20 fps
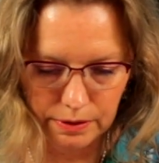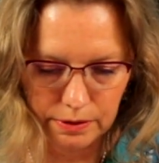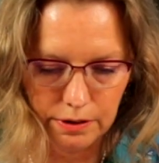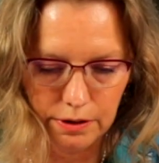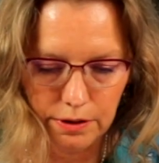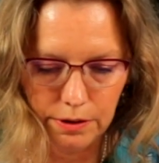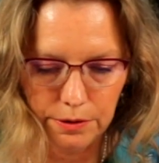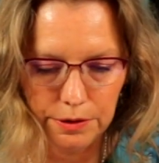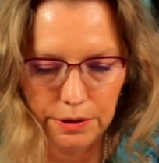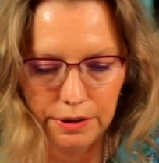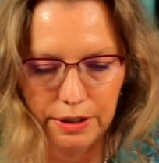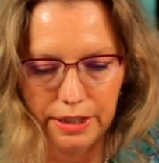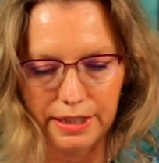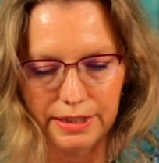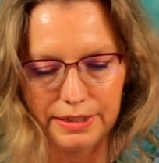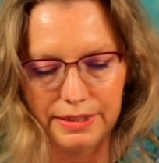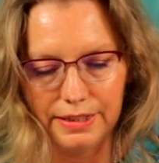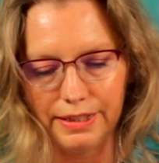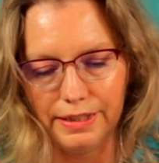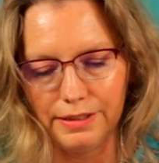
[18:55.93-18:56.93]
Oh, you
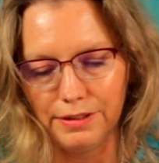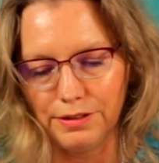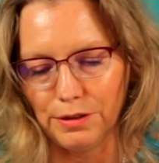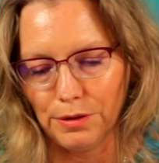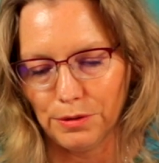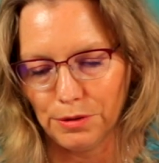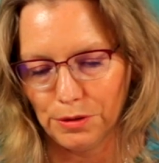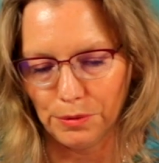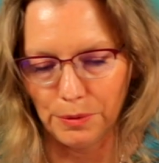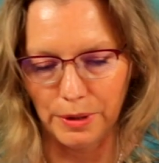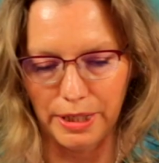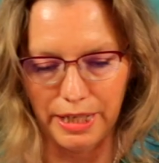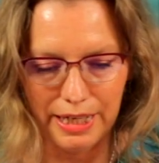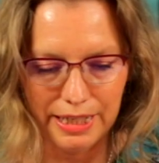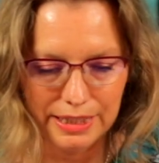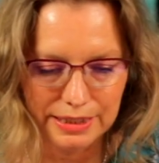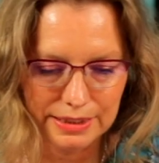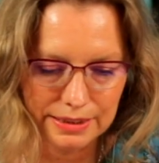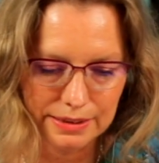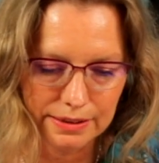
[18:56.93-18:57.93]
guys, that's so
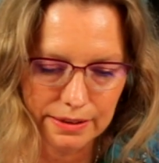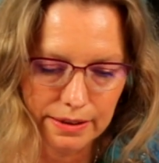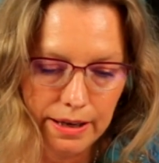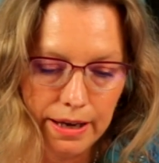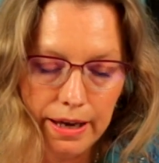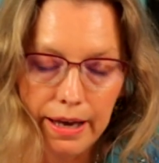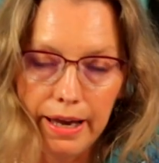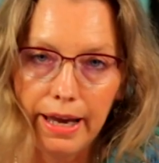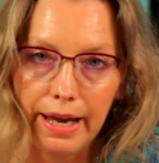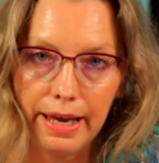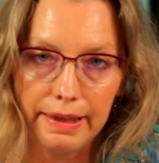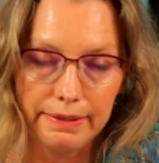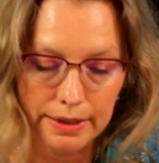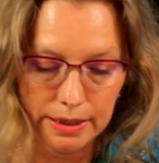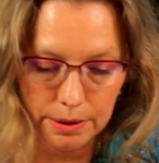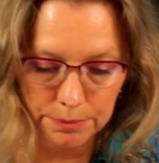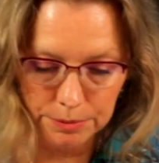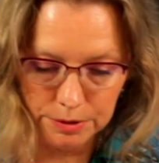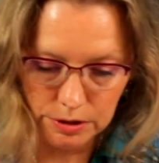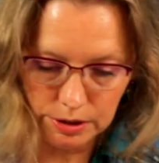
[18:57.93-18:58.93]
sweet. And then
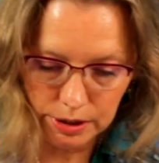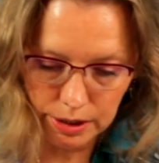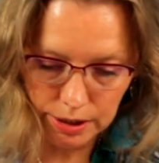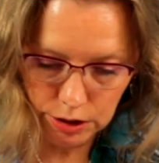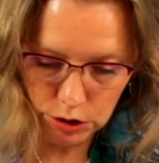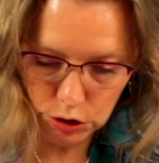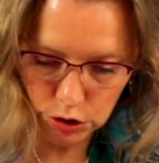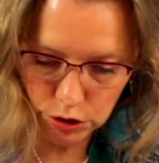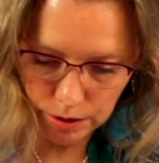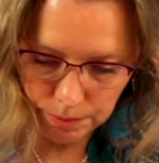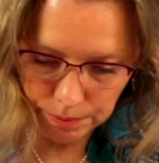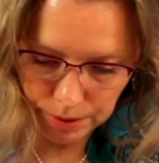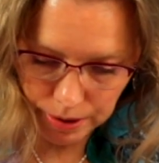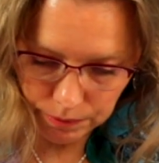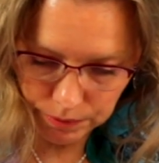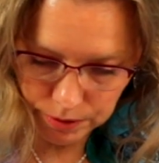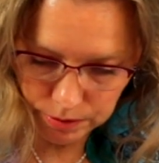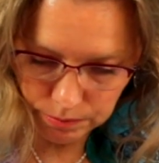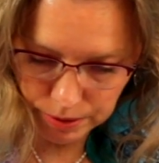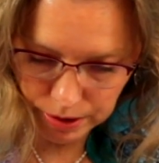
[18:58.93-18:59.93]
I'm just going to trim it
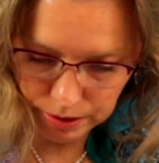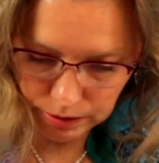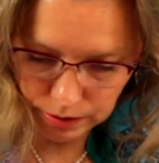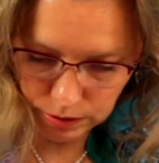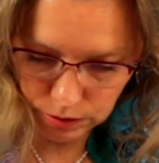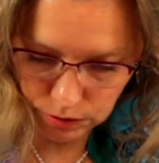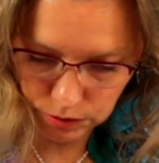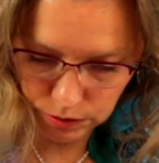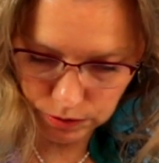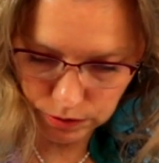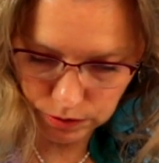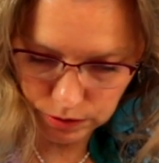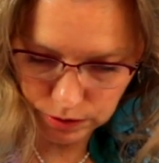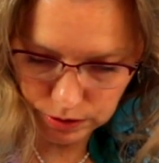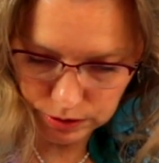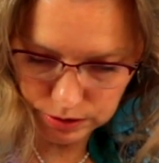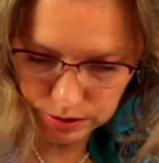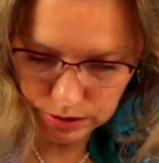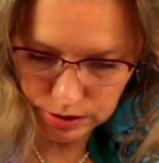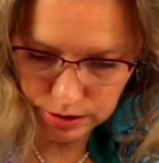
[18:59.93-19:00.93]
with my little
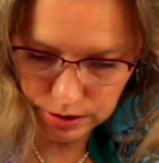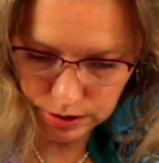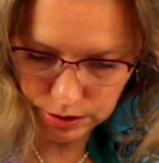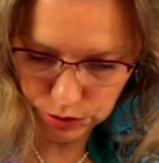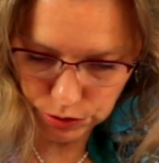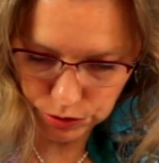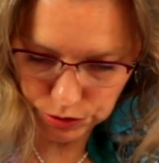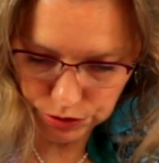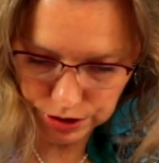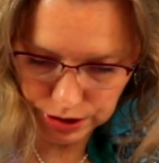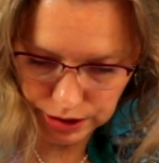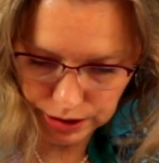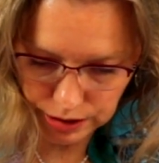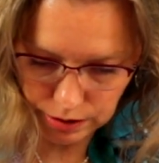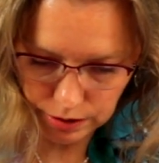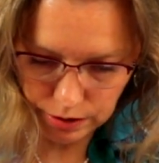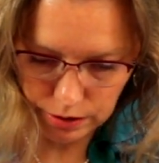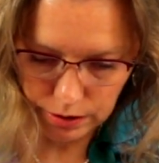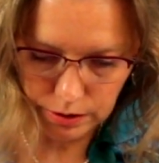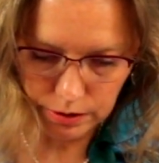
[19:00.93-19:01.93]
scissors
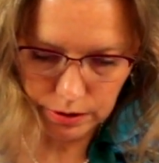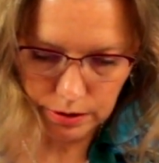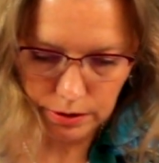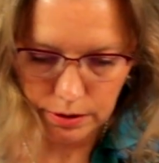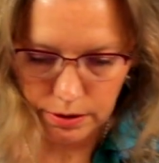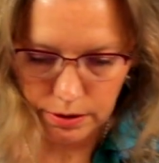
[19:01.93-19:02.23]
here.